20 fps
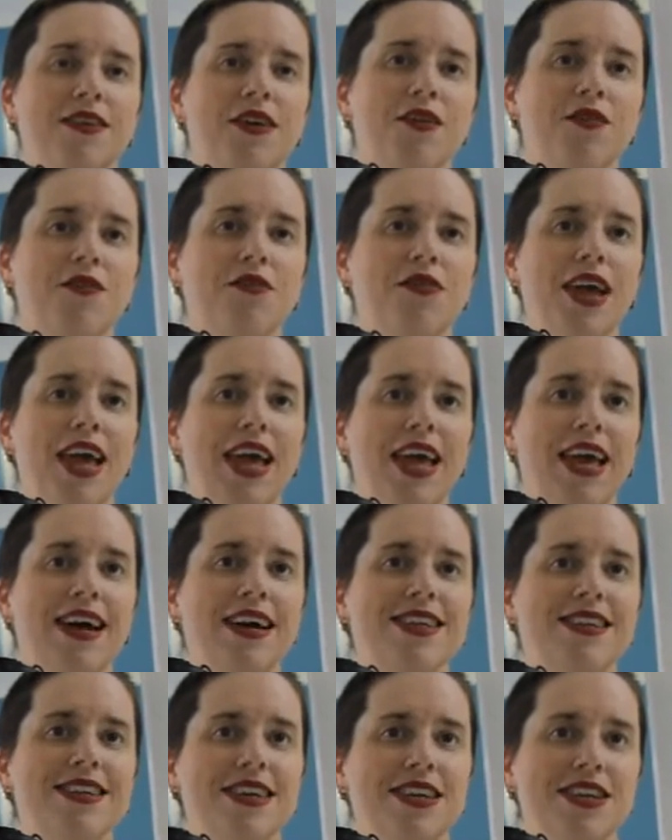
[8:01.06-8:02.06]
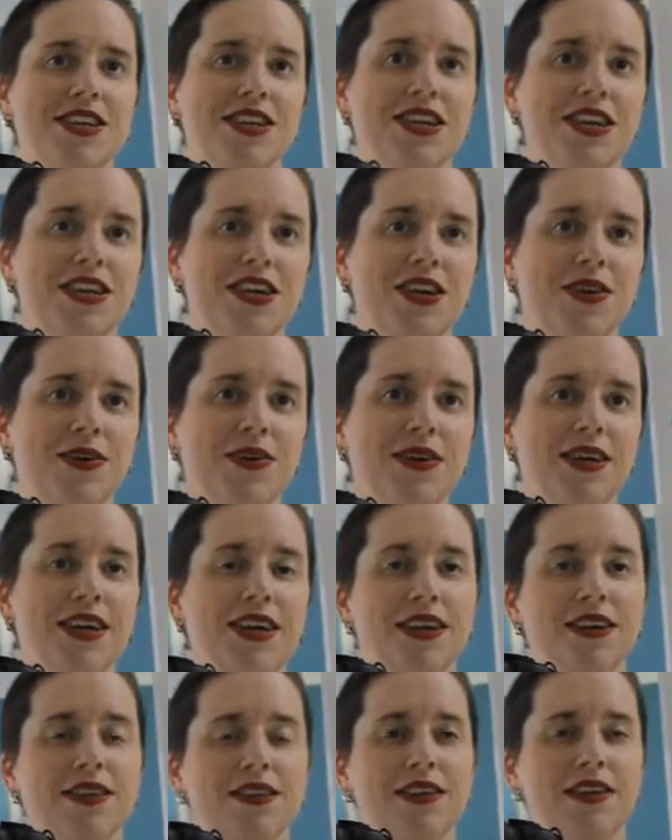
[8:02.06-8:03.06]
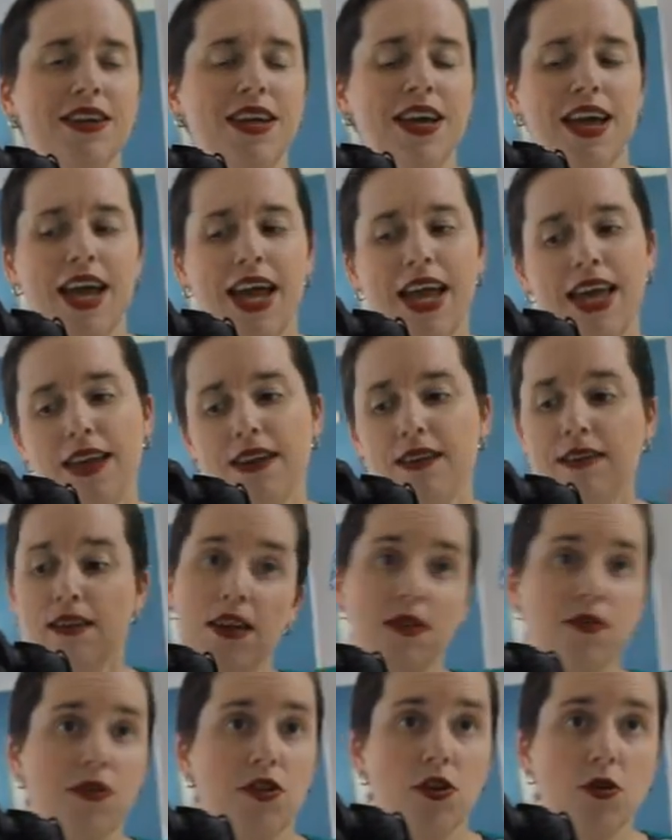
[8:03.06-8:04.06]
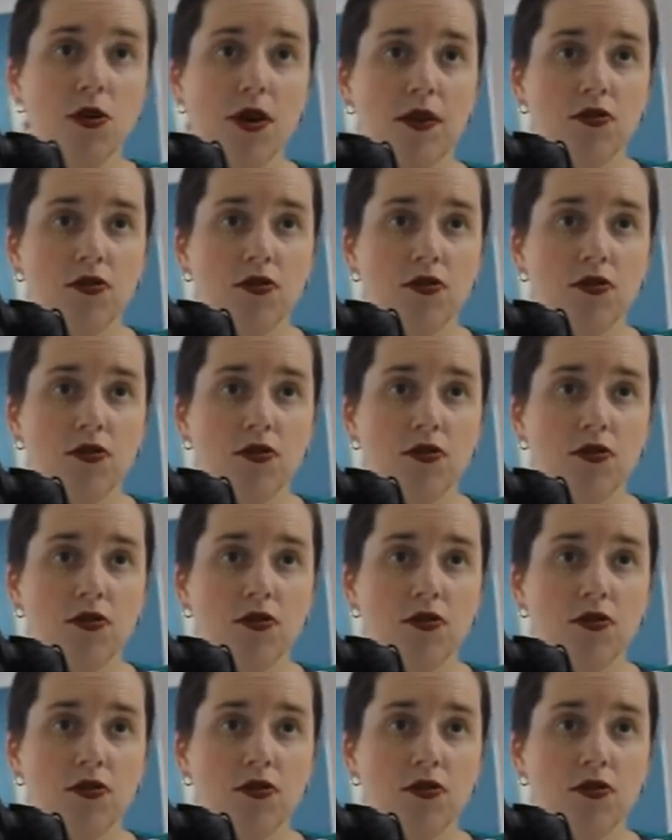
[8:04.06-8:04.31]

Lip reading: of hair touching you. So yeah, and if you do have